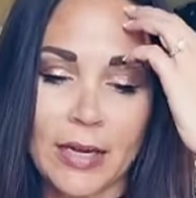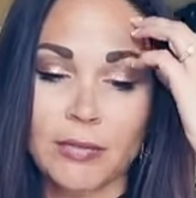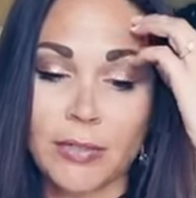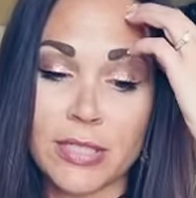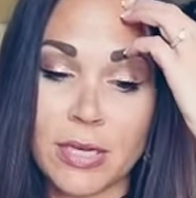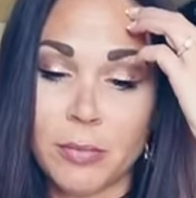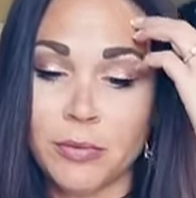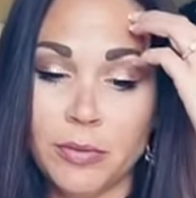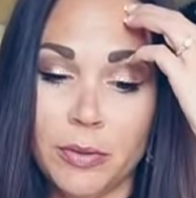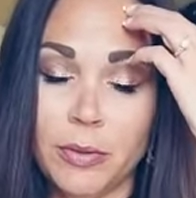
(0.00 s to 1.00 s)
and for some
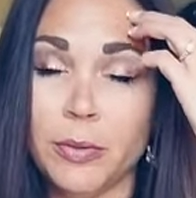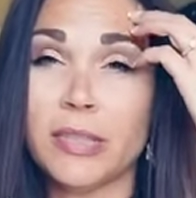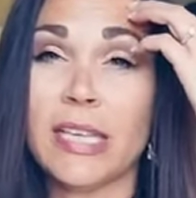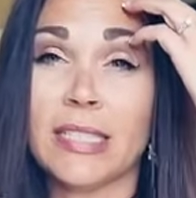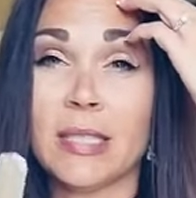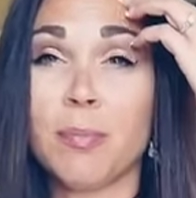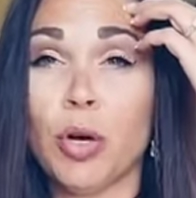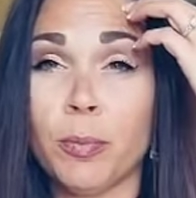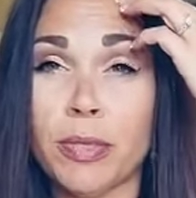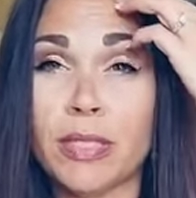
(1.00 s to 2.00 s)
of you, that's
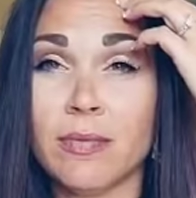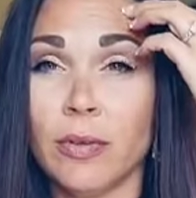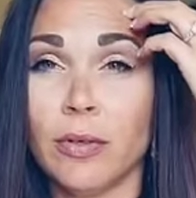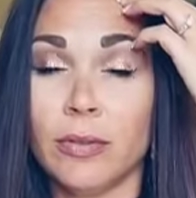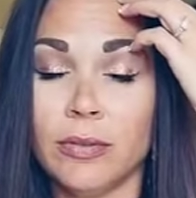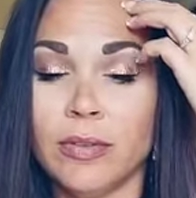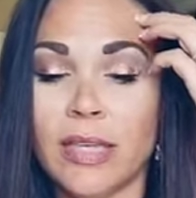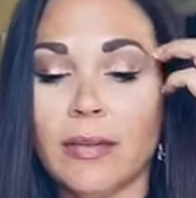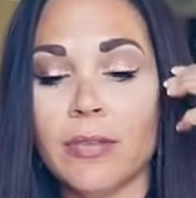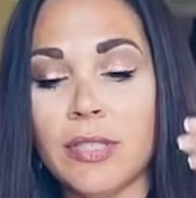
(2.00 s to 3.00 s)
purposeful.
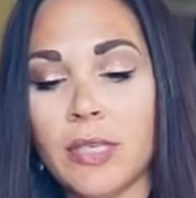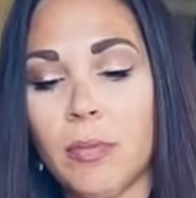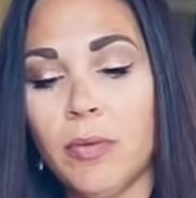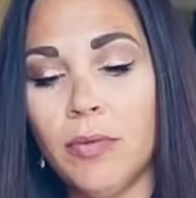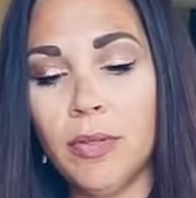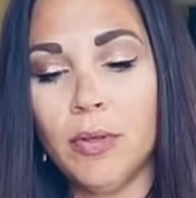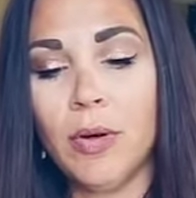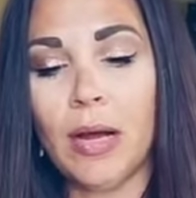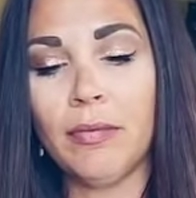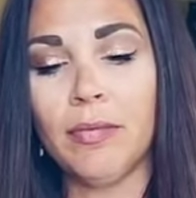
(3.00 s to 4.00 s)
Like, for some of
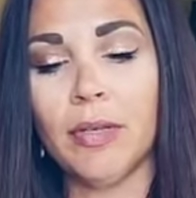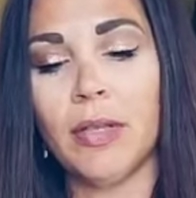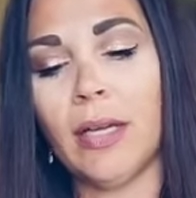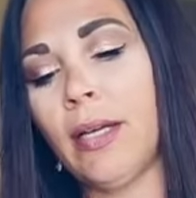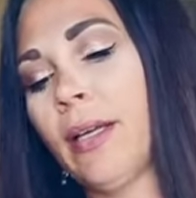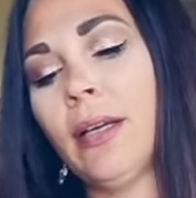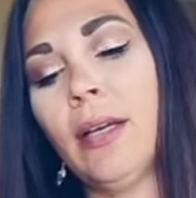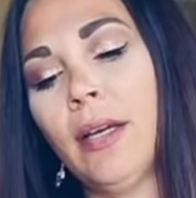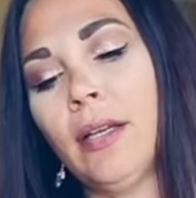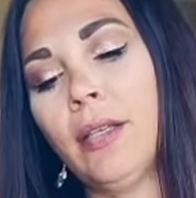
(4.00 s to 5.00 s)
you, I feel like
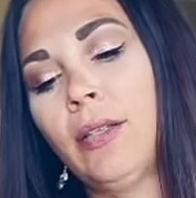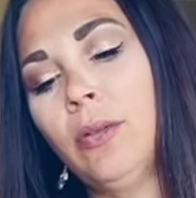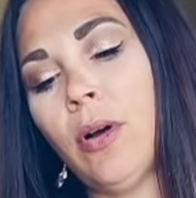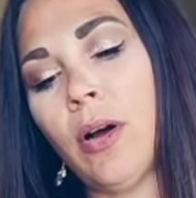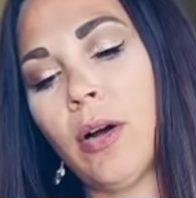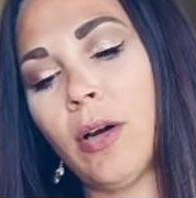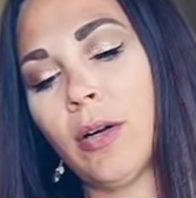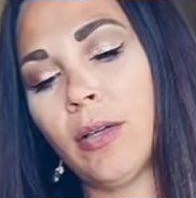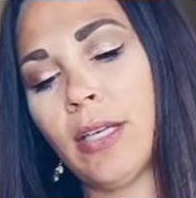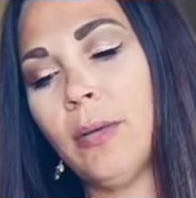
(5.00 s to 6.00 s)
you
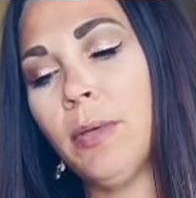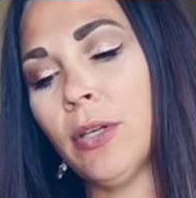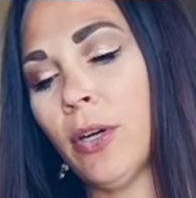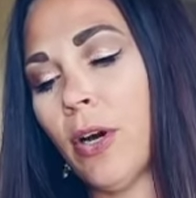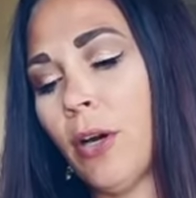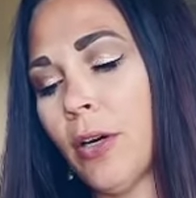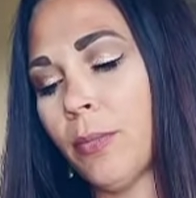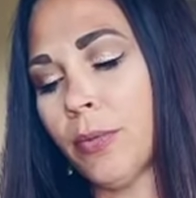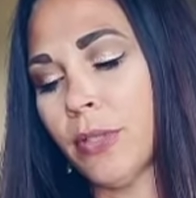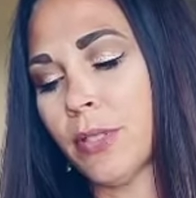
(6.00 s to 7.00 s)
are keeping your guard
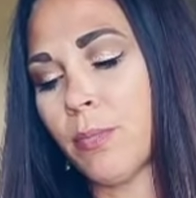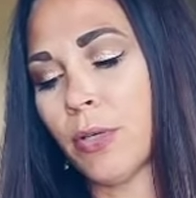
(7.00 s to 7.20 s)
up with this